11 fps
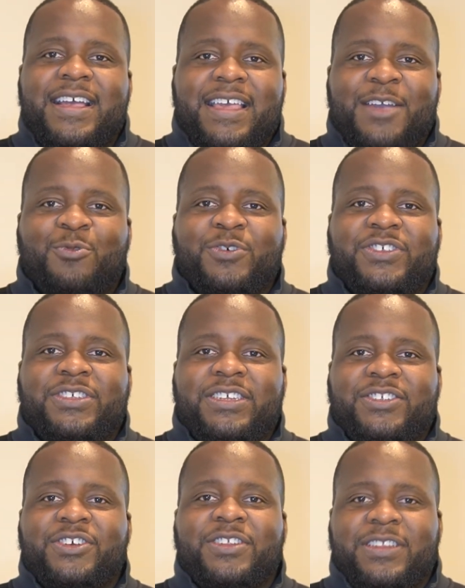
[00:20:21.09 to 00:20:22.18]
it was
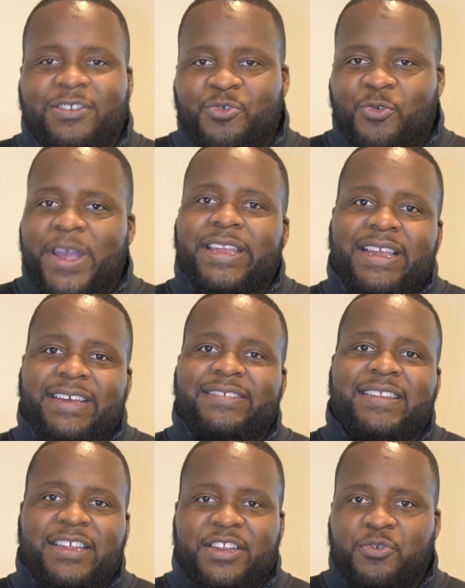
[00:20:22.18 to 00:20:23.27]
such a great
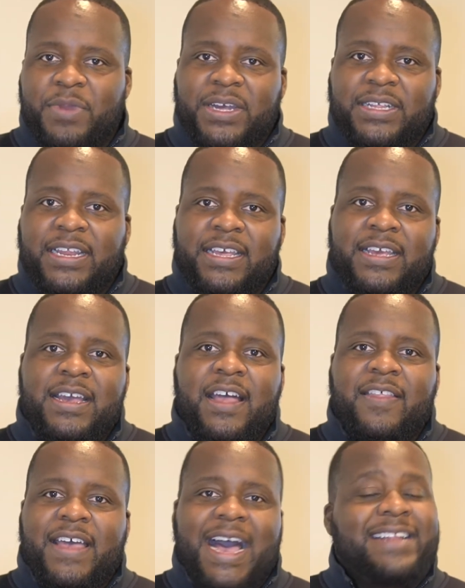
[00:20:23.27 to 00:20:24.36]
lesson in humility
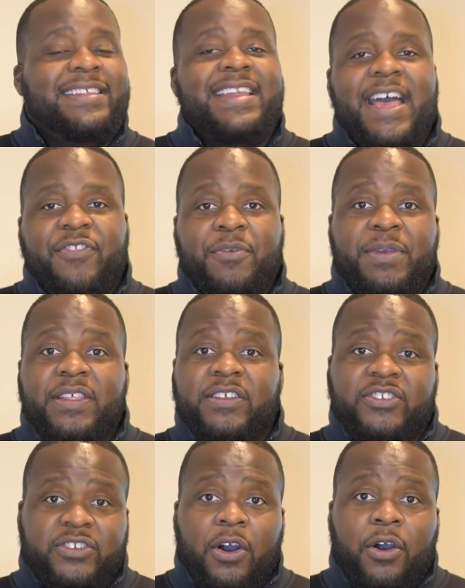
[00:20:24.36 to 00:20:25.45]
that I didn't have to be the
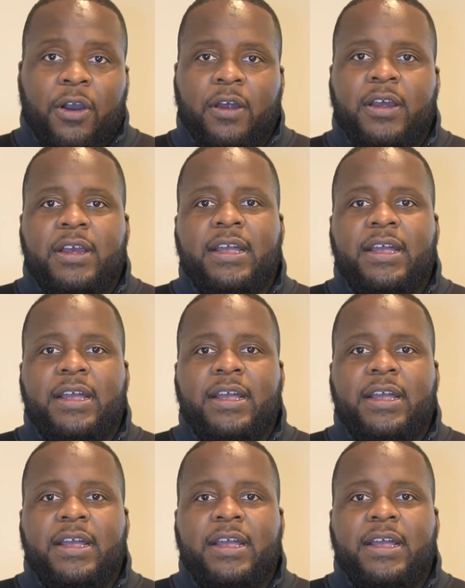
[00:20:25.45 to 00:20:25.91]
star